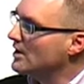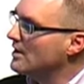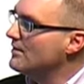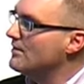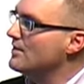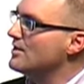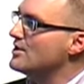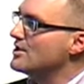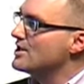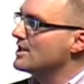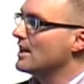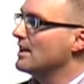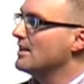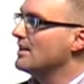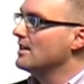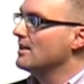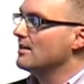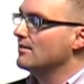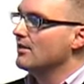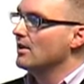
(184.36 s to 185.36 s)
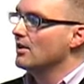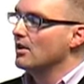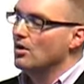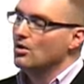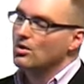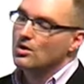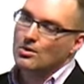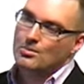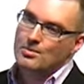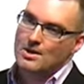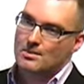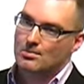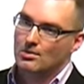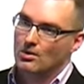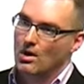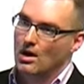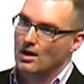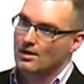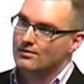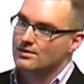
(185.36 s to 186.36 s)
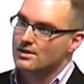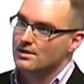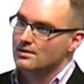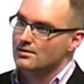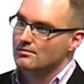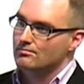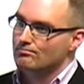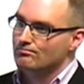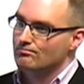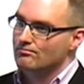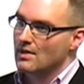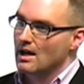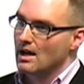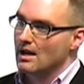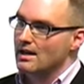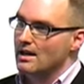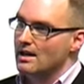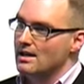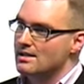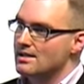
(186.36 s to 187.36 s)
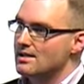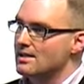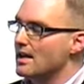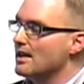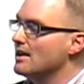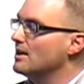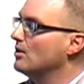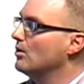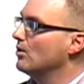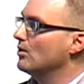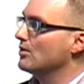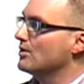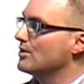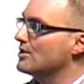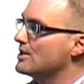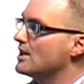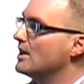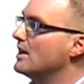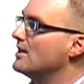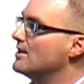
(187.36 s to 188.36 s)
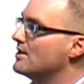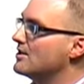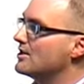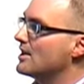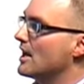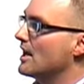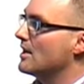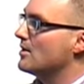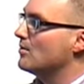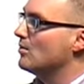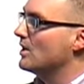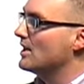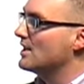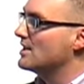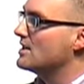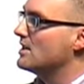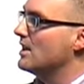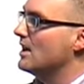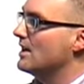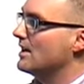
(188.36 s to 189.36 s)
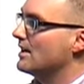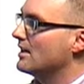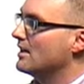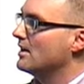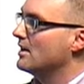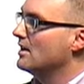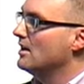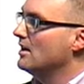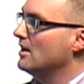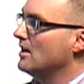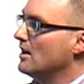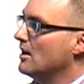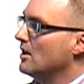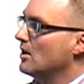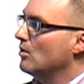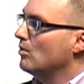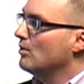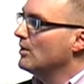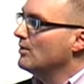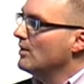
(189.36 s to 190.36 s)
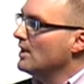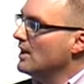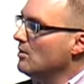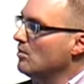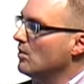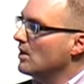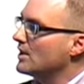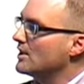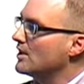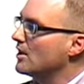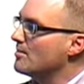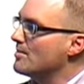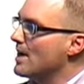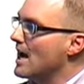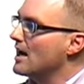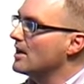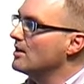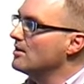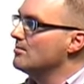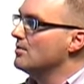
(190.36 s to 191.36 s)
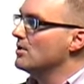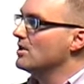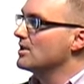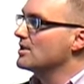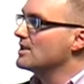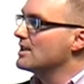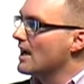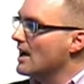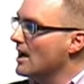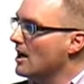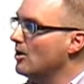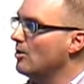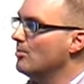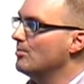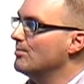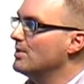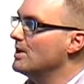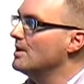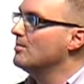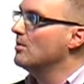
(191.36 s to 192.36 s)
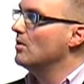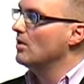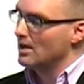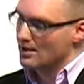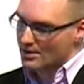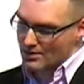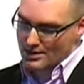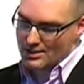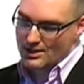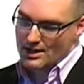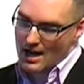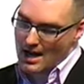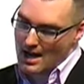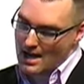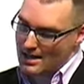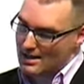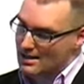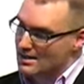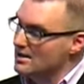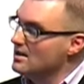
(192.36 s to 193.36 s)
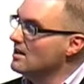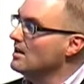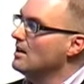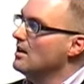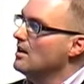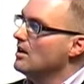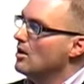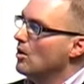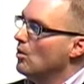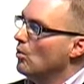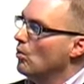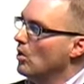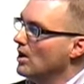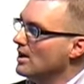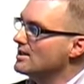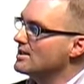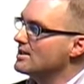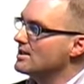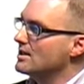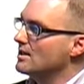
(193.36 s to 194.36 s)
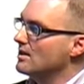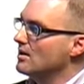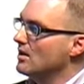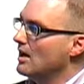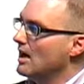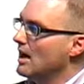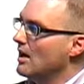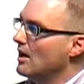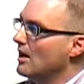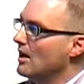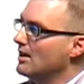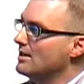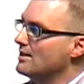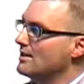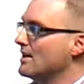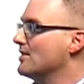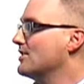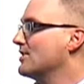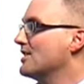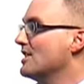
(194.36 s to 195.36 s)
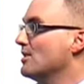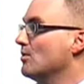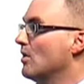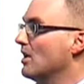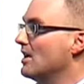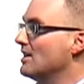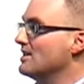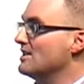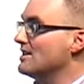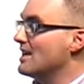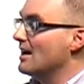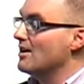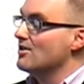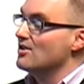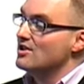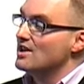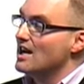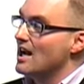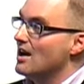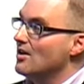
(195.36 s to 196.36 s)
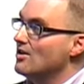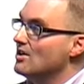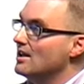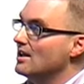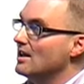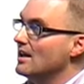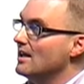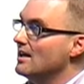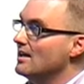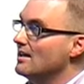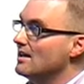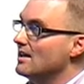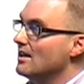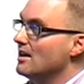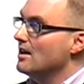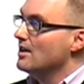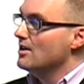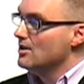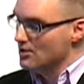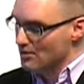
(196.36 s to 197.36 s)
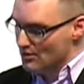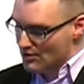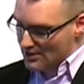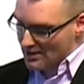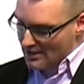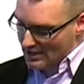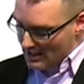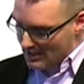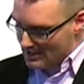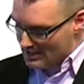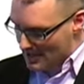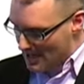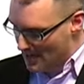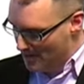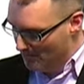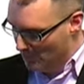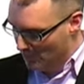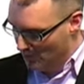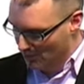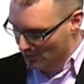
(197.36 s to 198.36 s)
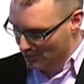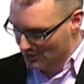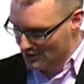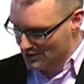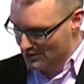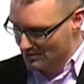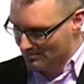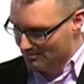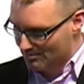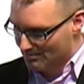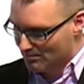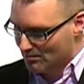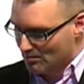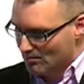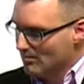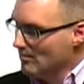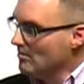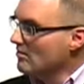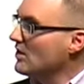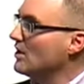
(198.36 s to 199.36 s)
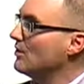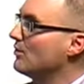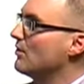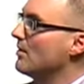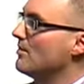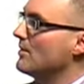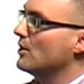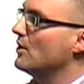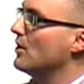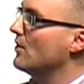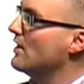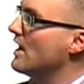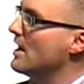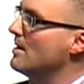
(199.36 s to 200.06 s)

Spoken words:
confusing, I think, for local people often and stakeholders to understand what it's like. We really wanted our pattern book to help people understand what density was, how you calculate it, using examples from their own